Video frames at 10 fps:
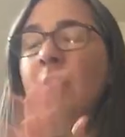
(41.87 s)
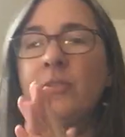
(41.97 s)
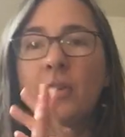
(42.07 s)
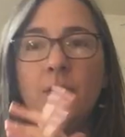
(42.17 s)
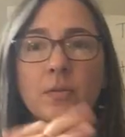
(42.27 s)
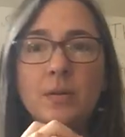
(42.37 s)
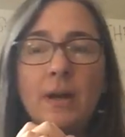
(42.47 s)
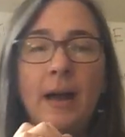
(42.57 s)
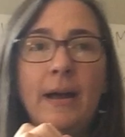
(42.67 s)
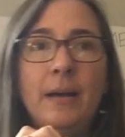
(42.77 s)
So
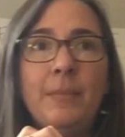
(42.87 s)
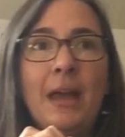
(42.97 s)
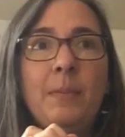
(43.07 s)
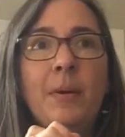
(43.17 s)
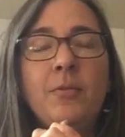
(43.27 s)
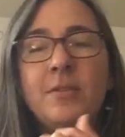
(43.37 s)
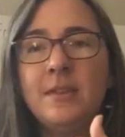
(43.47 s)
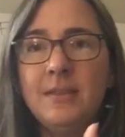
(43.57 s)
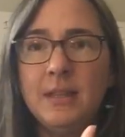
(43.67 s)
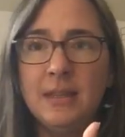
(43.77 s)
I
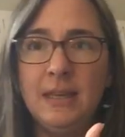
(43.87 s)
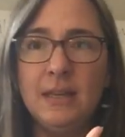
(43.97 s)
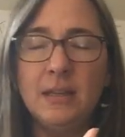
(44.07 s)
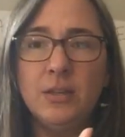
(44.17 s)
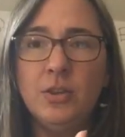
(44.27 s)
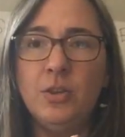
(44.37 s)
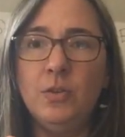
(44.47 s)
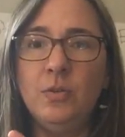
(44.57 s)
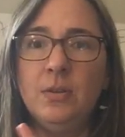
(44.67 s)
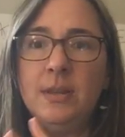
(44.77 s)
posted the link
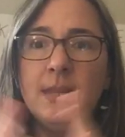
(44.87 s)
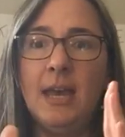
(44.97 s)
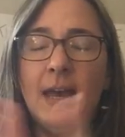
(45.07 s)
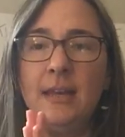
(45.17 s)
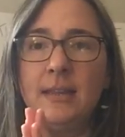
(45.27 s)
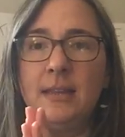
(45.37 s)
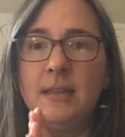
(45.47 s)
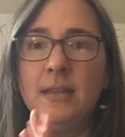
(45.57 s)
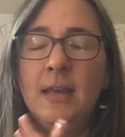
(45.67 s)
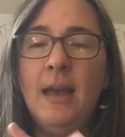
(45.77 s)
to the
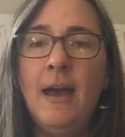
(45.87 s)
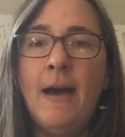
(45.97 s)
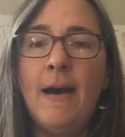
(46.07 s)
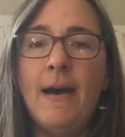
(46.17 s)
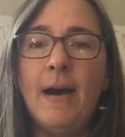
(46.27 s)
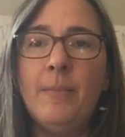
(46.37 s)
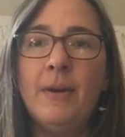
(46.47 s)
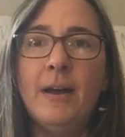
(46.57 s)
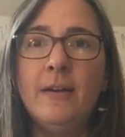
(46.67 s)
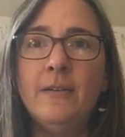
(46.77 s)
text
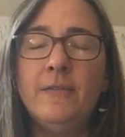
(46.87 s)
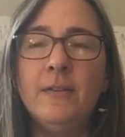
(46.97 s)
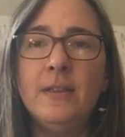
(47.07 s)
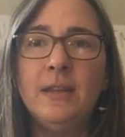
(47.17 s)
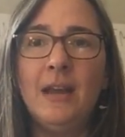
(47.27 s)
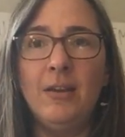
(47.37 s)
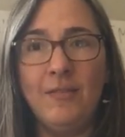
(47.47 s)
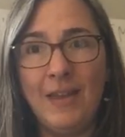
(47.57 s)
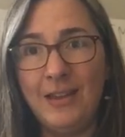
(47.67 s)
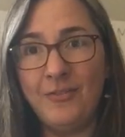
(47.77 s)
of The Diary
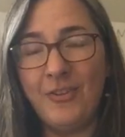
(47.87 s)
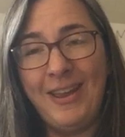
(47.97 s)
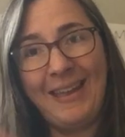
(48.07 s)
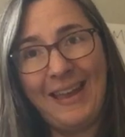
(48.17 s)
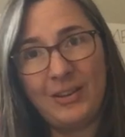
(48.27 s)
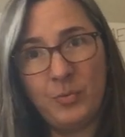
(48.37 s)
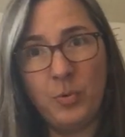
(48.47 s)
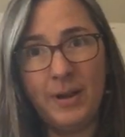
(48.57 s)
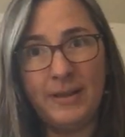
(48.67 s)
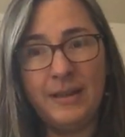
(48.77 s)
of Anne Frank, Act
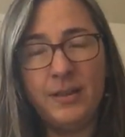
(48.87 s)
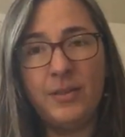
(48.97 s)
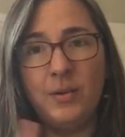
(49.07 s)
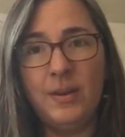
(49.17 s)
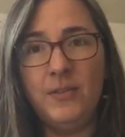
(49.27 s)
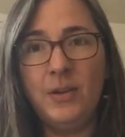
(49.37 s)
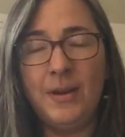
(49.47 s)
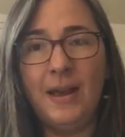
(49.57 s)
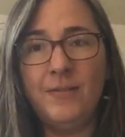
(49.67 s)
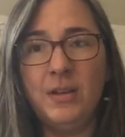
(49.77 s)
1. So if you
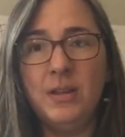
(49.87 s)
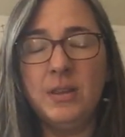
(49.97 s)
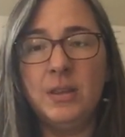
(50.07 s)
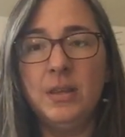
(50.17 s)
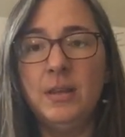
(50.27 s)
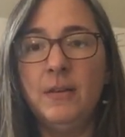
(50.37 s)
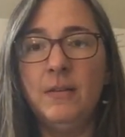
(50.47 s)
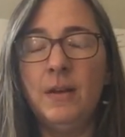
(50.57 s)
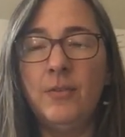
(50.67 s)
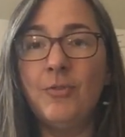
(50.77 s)
haven't
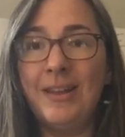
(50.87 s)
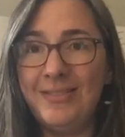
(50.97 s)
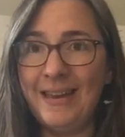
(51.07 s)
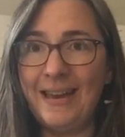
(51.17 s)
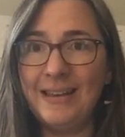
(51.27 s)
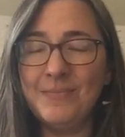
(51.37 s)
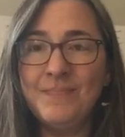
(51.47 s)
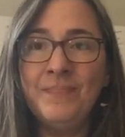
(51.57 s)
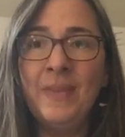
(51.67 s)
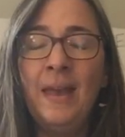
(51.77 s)
read that,
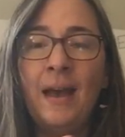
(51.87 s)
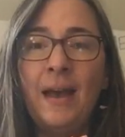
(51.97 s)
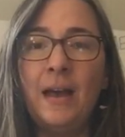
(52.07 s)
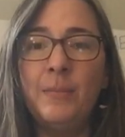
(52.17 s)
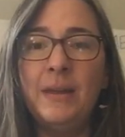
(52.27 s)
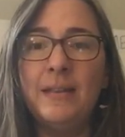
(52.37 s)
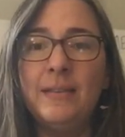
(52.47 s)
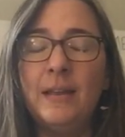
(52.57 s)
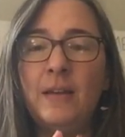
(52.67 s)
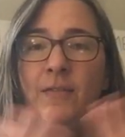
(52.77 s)

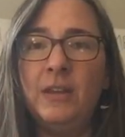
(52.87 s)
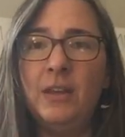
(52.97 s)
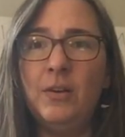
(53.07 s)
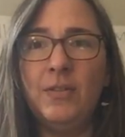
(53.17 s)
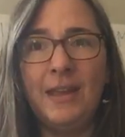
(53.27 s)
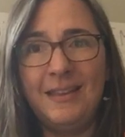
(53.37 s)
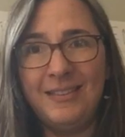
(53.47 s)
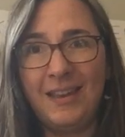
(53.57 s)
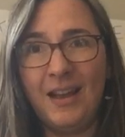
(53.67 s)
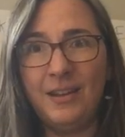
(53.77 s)
it's a video that has
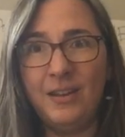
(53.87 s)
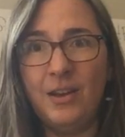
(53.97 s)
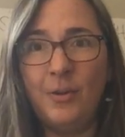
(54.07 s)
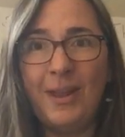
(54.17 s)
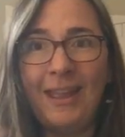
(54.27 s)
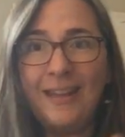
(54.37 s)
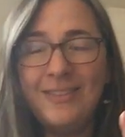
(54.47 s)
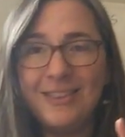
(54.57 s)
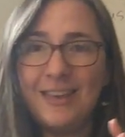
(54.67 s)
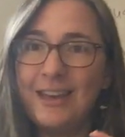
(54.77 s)
the audio and
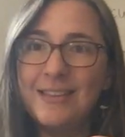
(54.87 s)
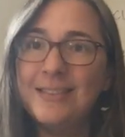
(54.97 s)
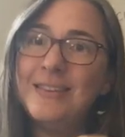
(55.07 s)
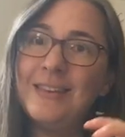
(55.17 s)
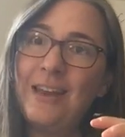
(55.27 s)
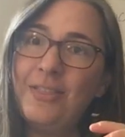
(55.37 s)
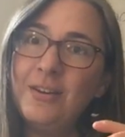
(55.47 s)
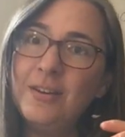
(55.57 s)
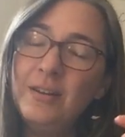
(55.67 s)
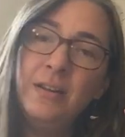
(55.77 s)
the text
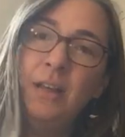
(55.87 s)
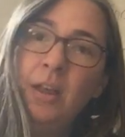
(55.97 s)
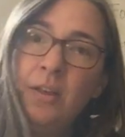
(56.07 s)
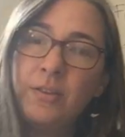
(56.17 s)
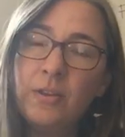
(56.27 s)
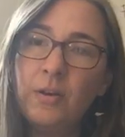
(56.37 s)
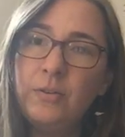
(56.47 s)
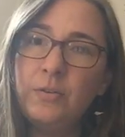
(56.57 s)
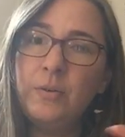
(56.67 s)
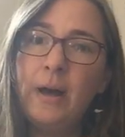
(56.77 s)
together.
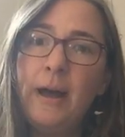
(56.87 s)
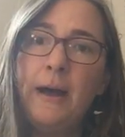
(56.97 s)
So